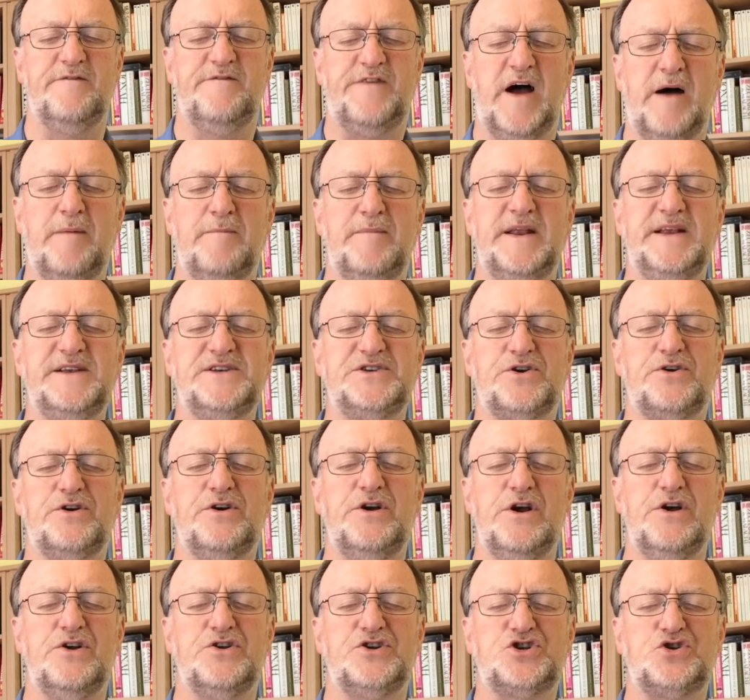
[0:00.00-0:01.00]
Families are
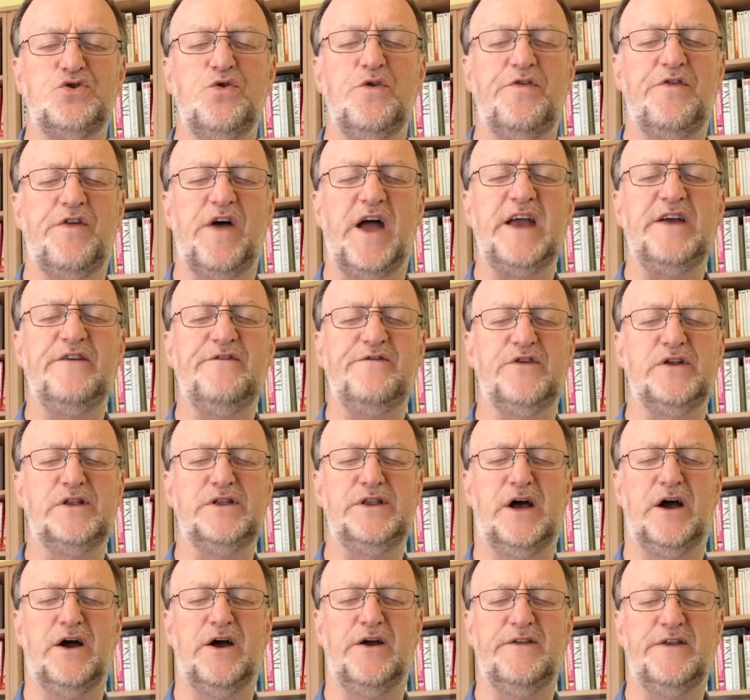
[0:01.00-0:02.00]
so thankful
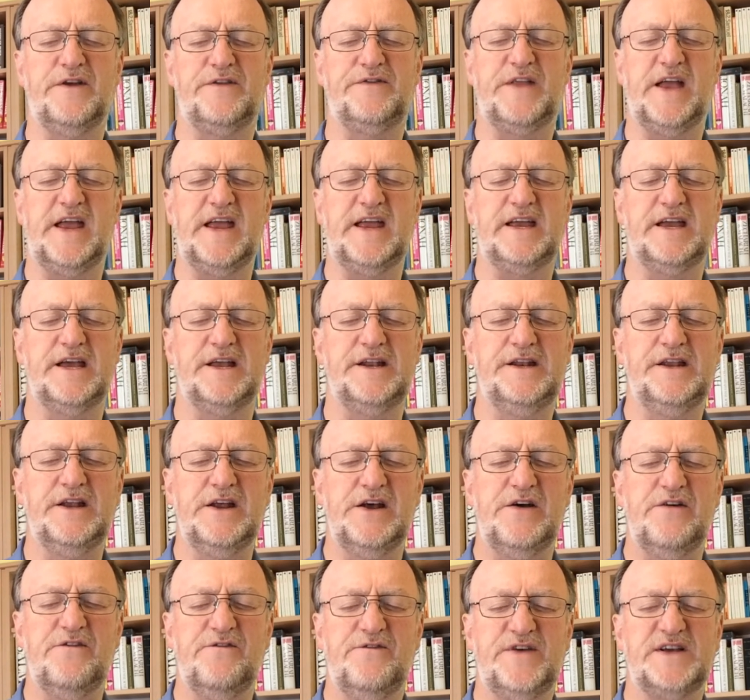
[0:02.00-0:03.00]
now that they can
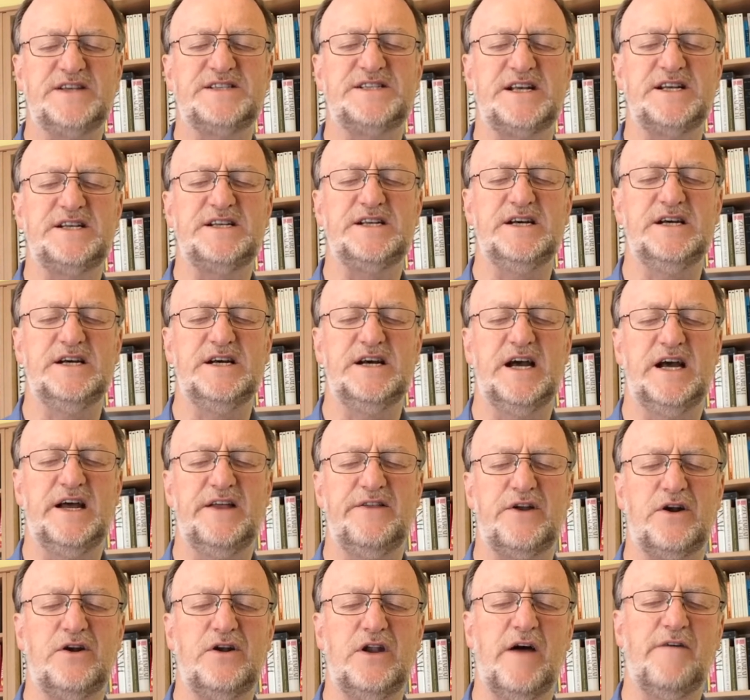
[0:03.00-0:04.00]
visit uh,
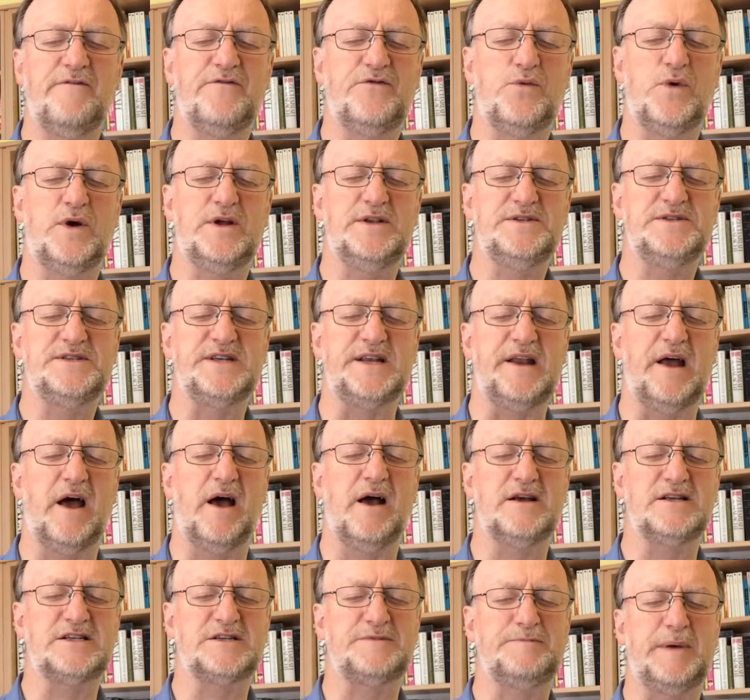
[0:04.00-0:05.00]
their loved ones in
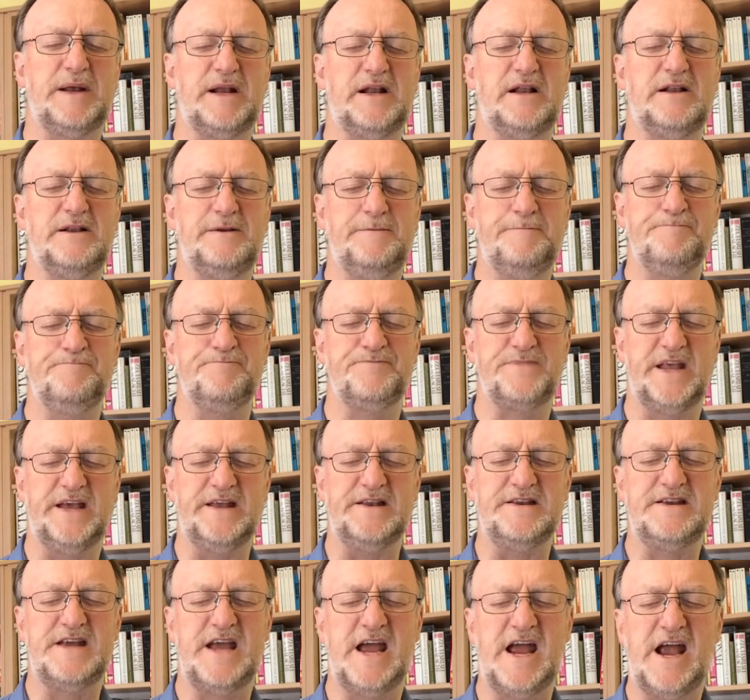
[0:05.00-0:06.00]
hospital,
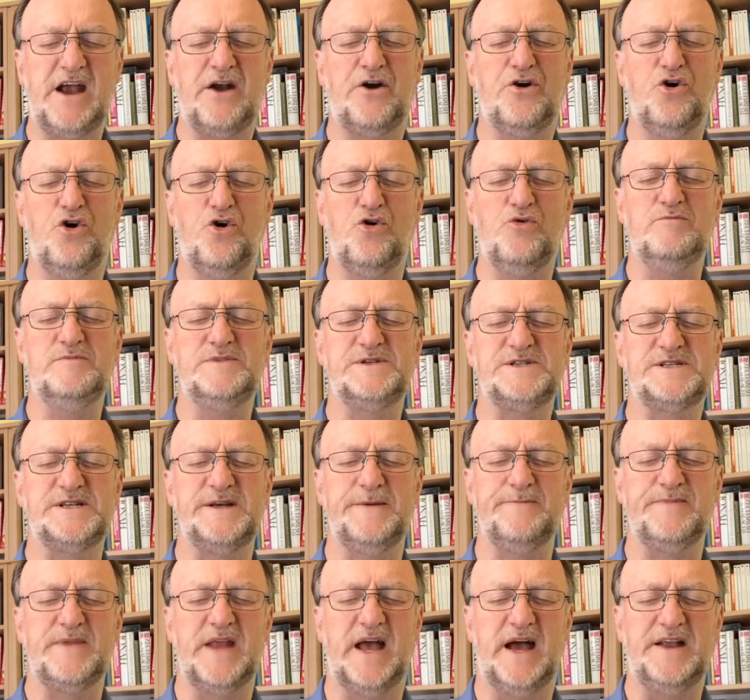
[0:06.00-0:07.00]
in care homes,
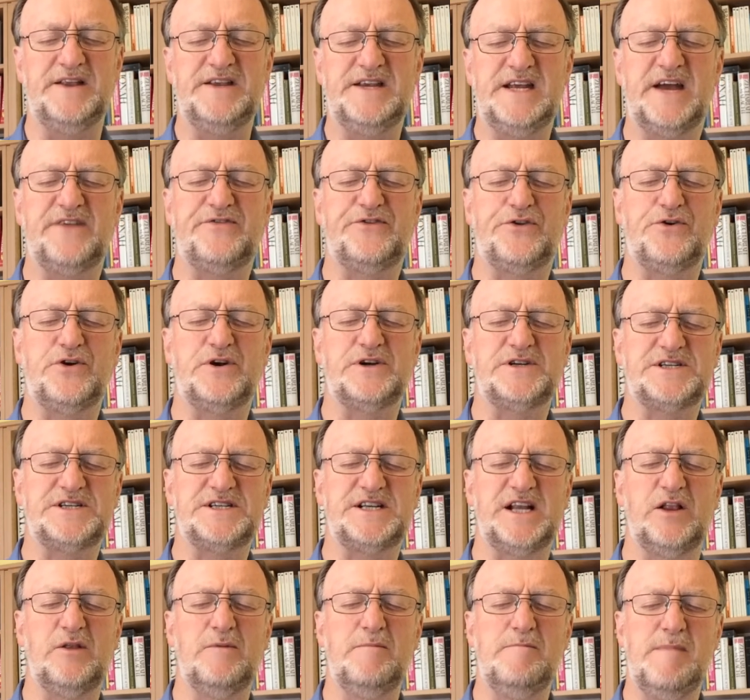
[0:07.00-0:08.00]
and yet there are
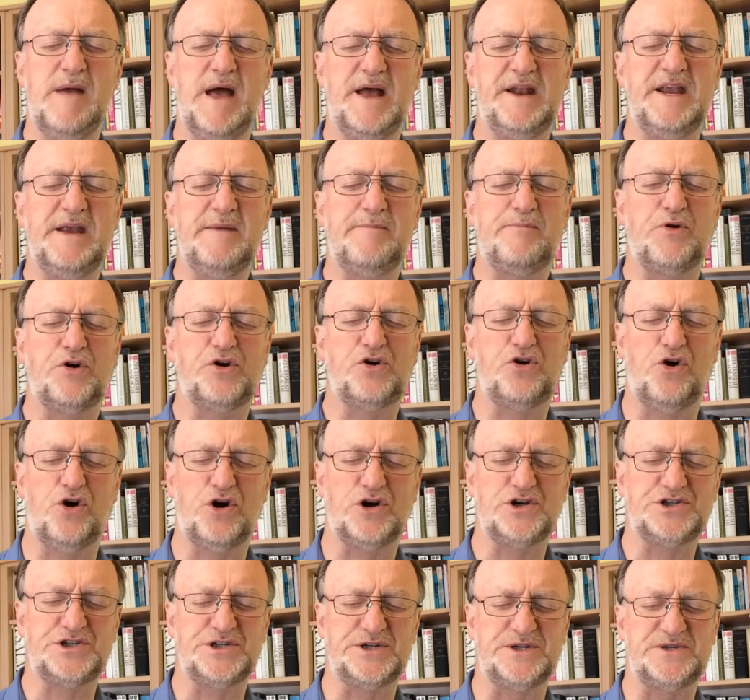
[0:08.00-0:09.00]
still many
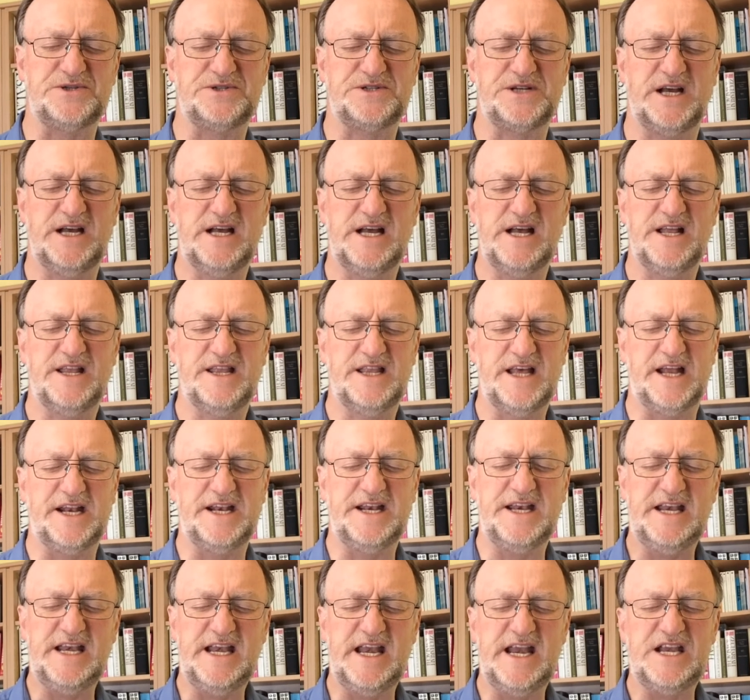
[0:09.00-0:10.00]
precautions that
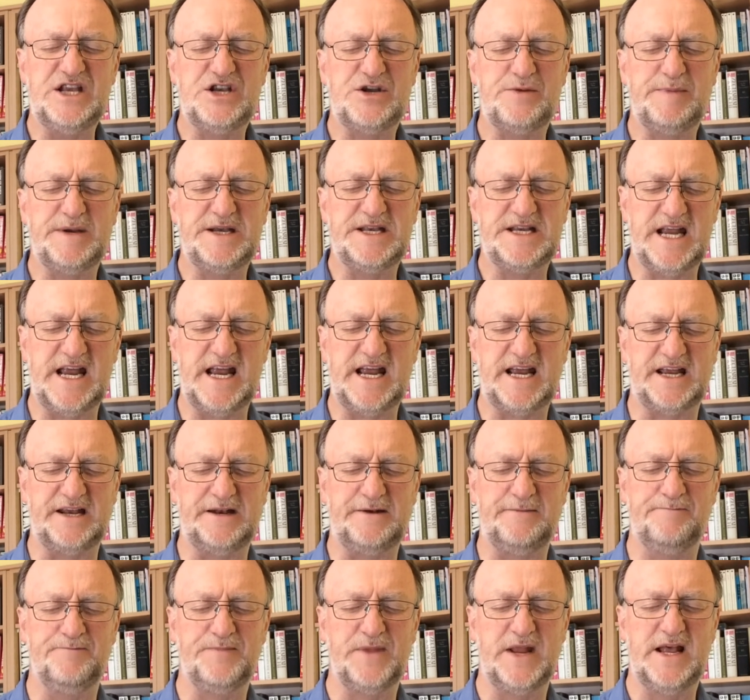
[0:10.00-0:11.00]
need to be
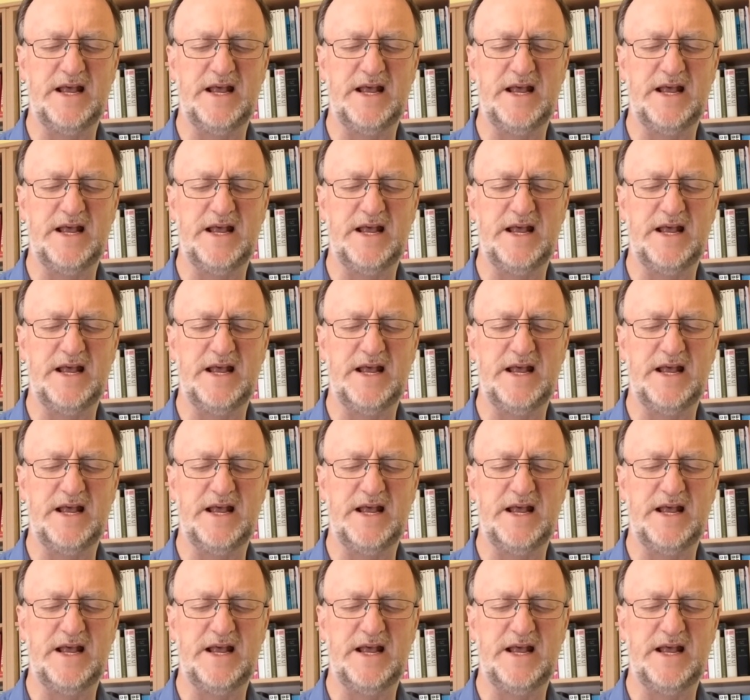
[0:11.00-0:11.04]
taken.